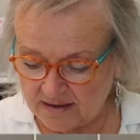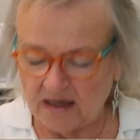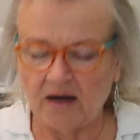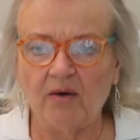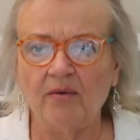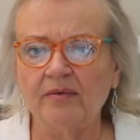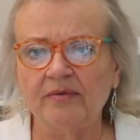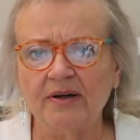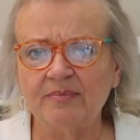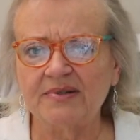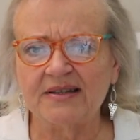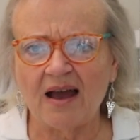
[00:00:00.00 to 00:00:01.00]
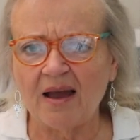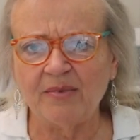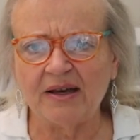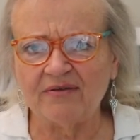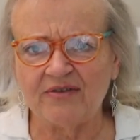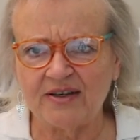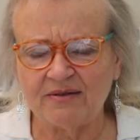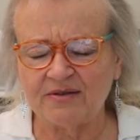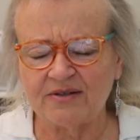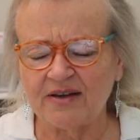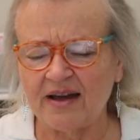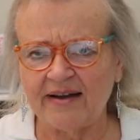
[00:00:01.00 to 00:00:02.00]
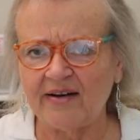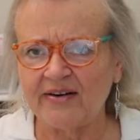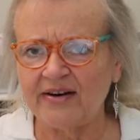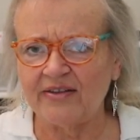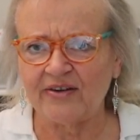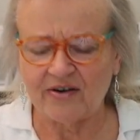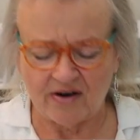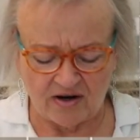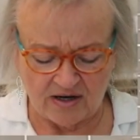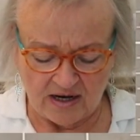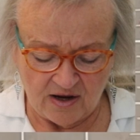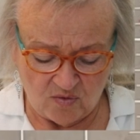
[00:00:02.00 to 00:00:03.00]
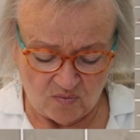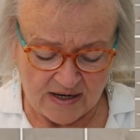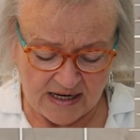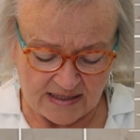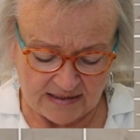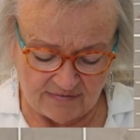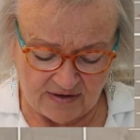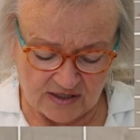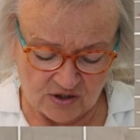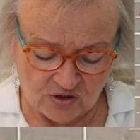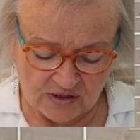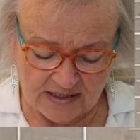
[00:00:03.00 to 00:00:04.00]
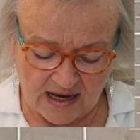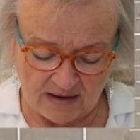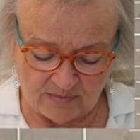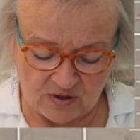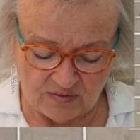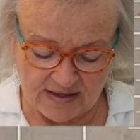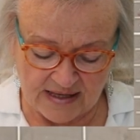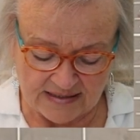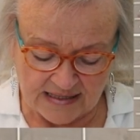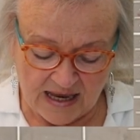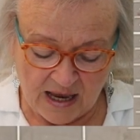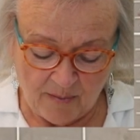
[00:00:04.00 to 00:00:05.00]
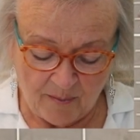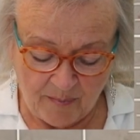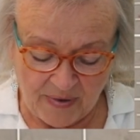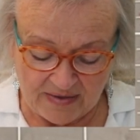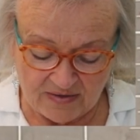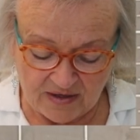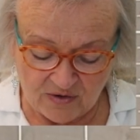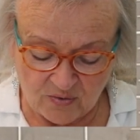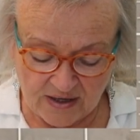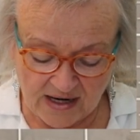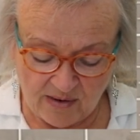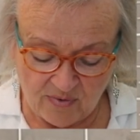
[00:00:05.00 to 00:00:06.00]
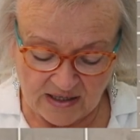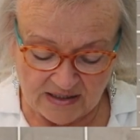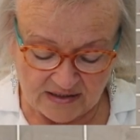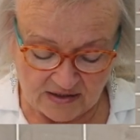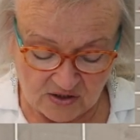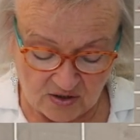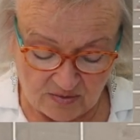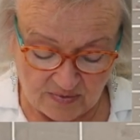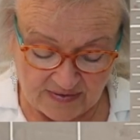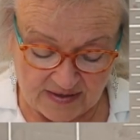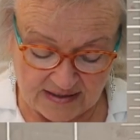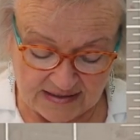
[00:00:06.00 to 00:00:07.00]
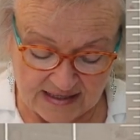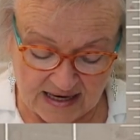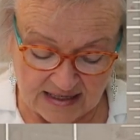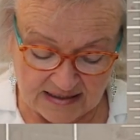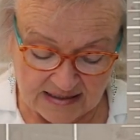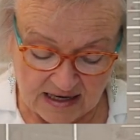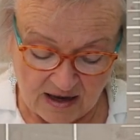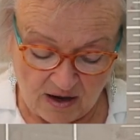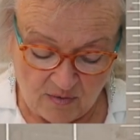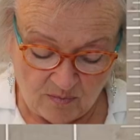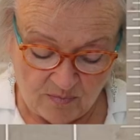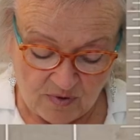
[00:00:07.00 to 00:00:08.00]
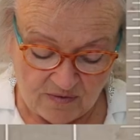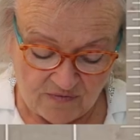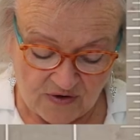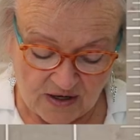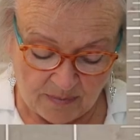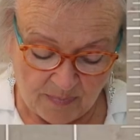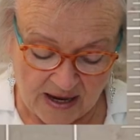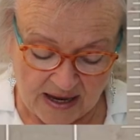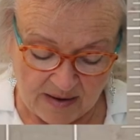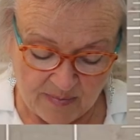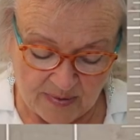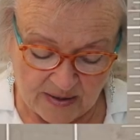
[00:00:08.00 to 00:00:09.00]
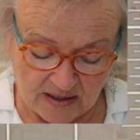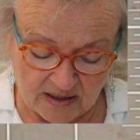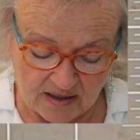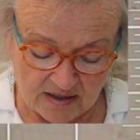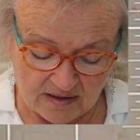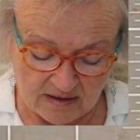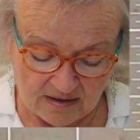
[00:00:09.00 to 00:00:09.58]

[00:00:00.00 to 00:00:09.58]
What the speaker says: oh, whoops, I'm confused. I got another card. We need to finish doing this. But the trick I wanted to show you with this is move your paper,